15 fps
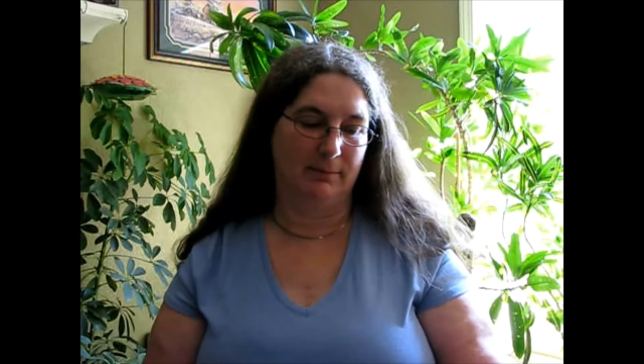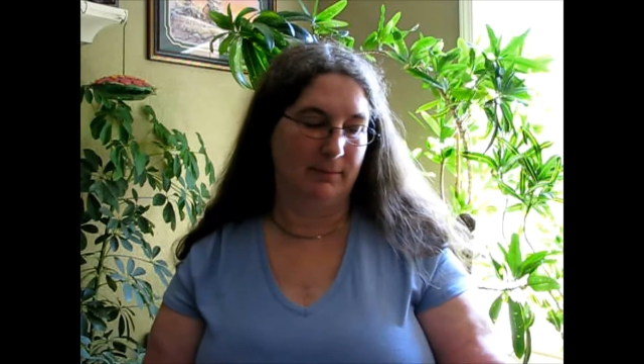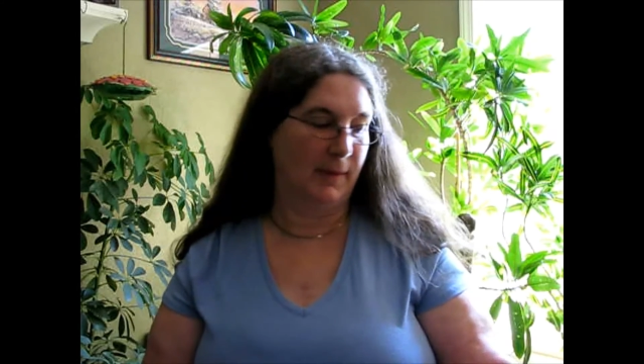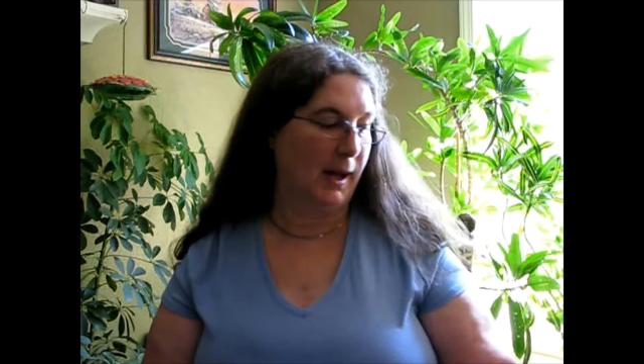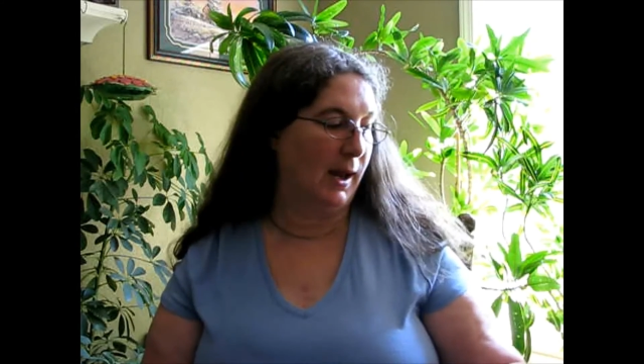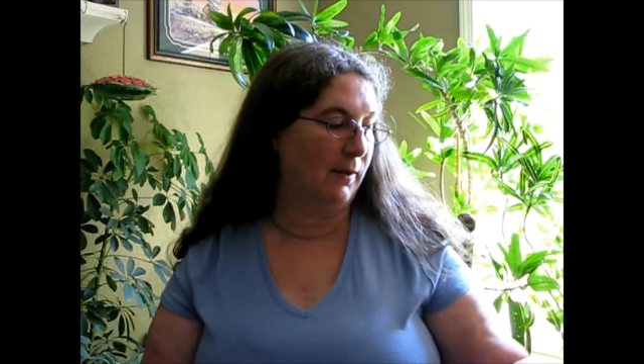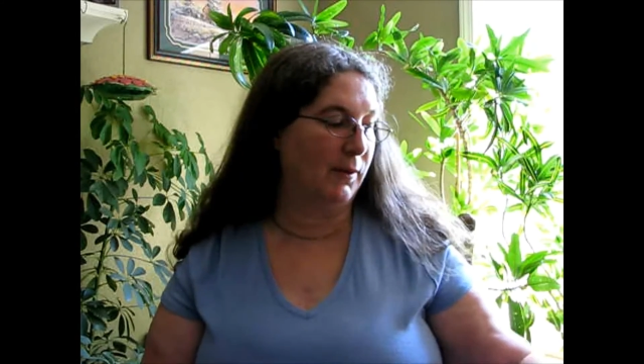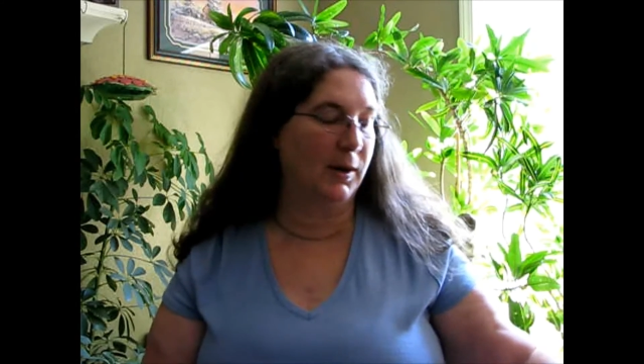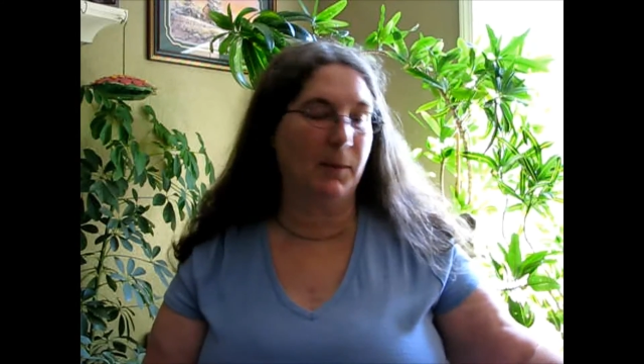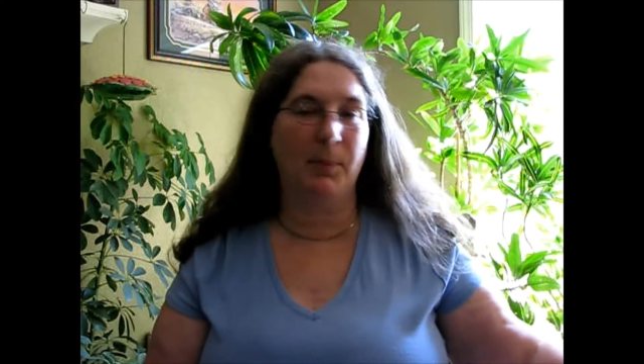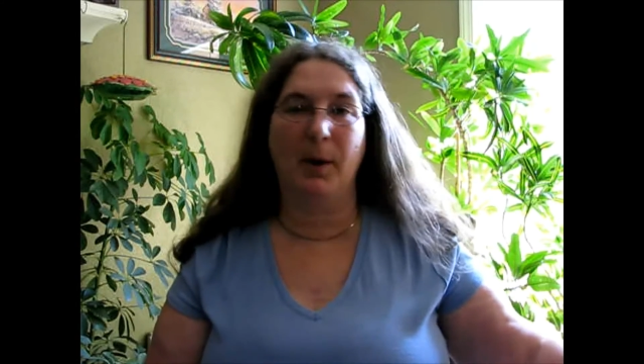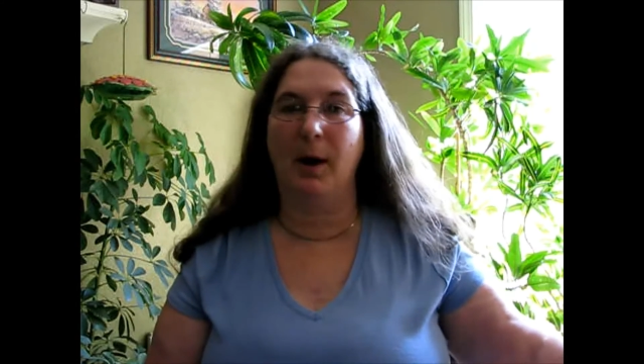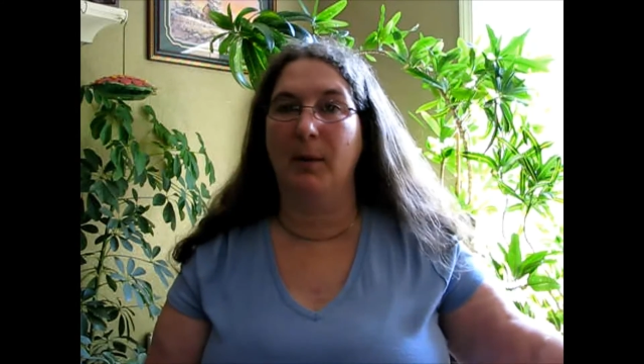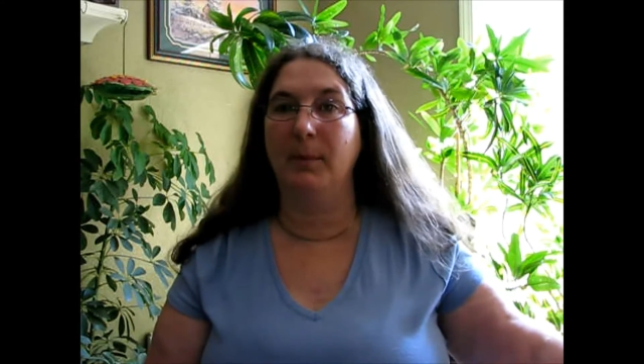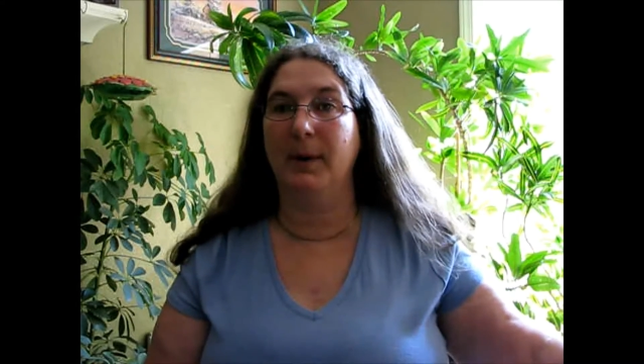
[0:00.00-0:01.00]
having a
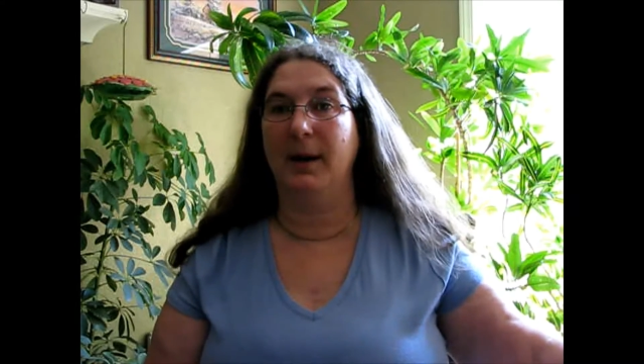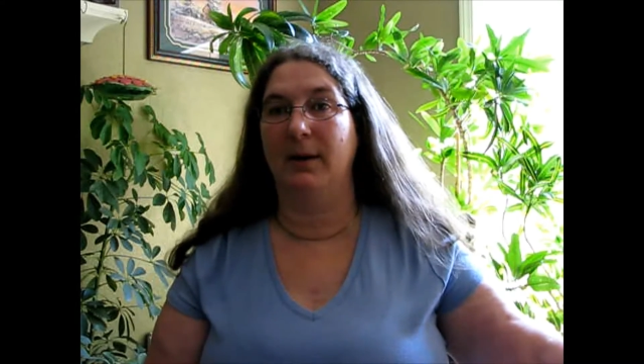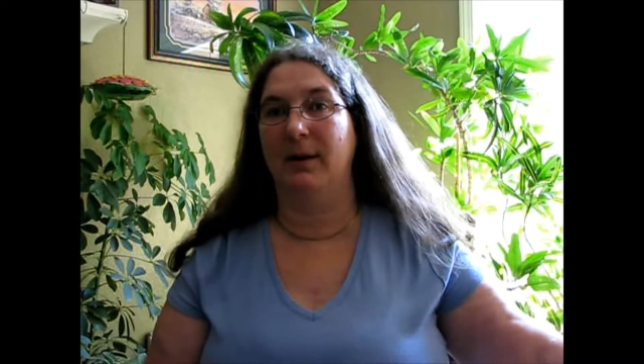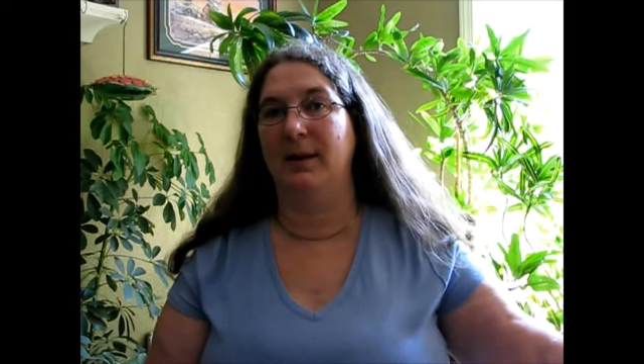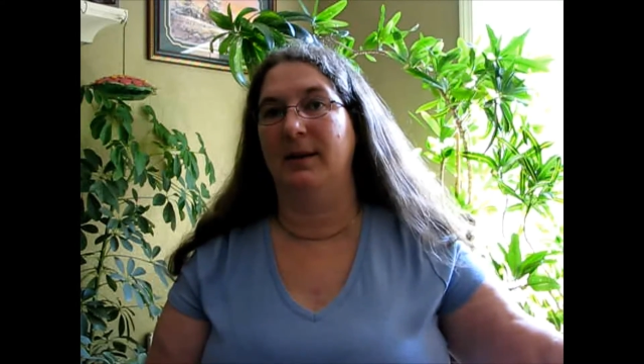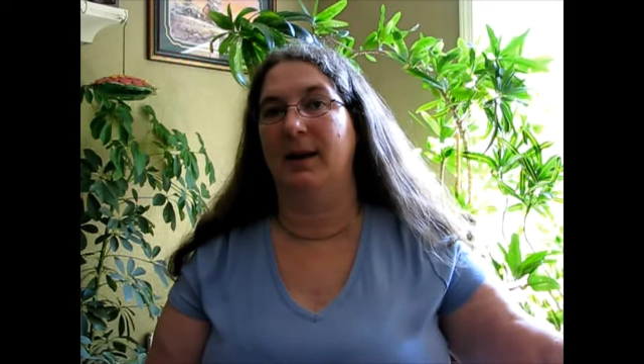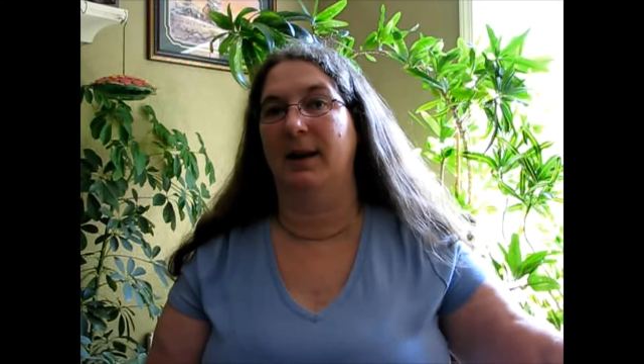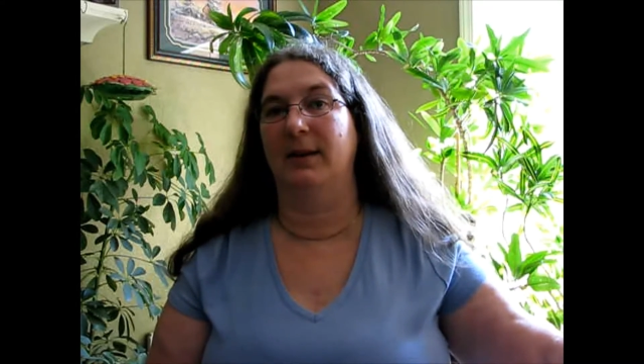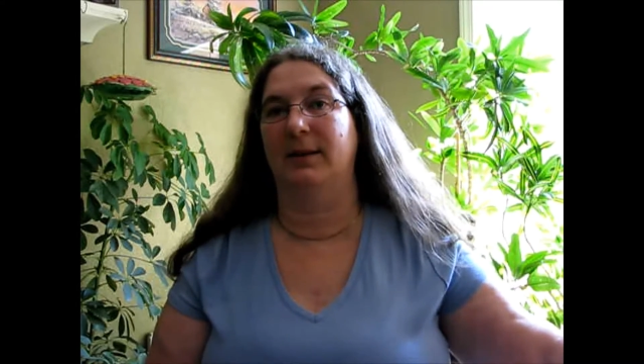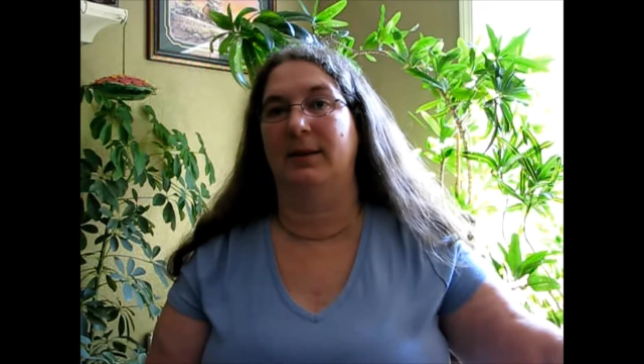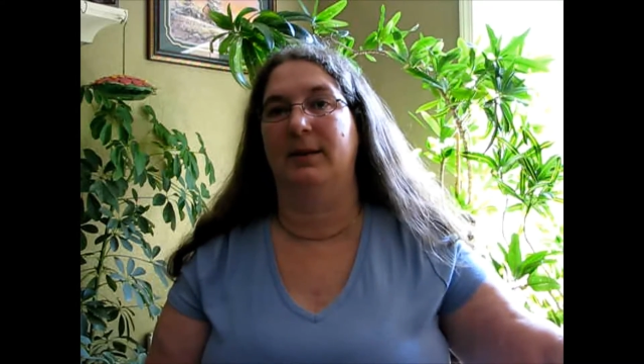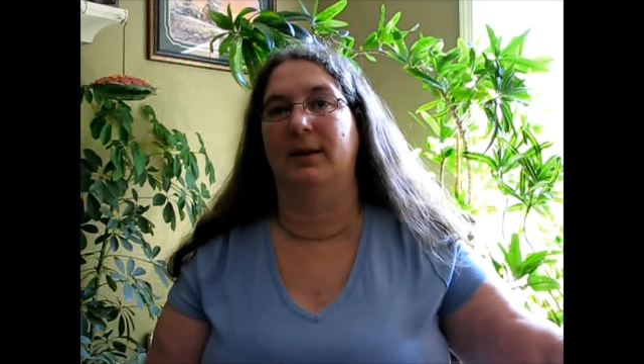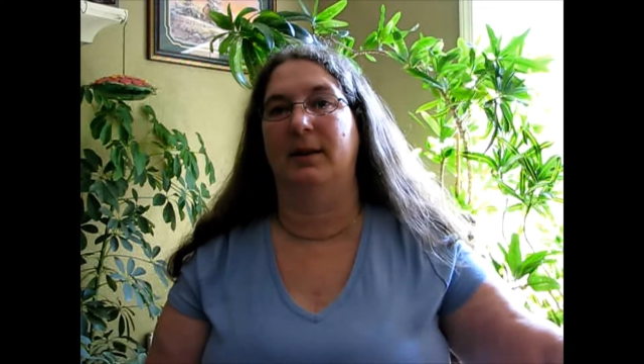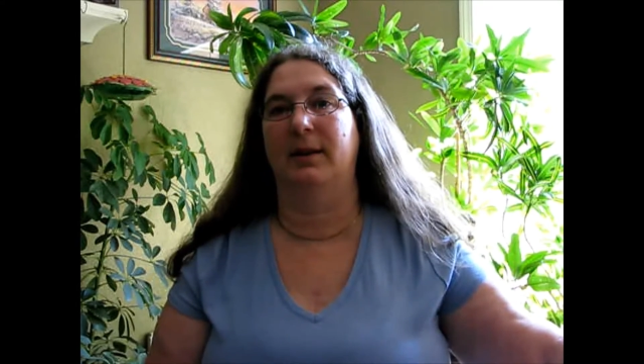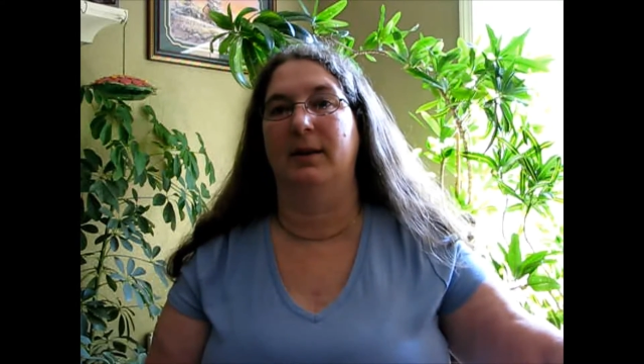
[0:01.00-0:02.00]
pulmonary test
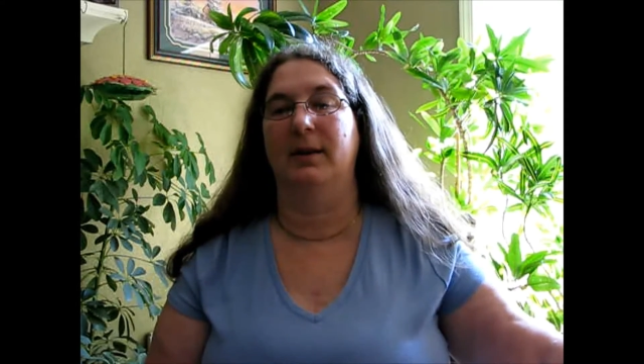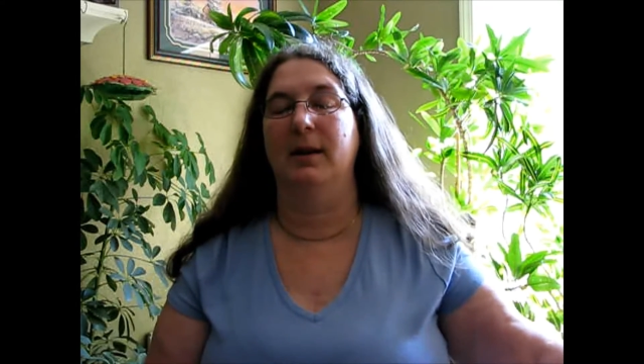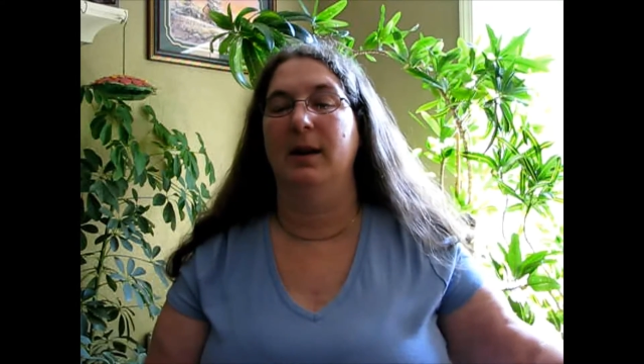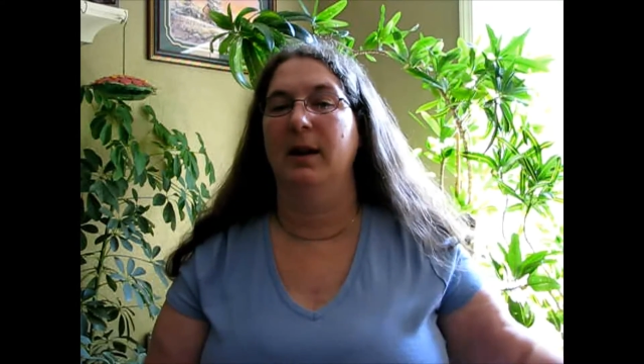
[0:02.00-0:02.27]
done.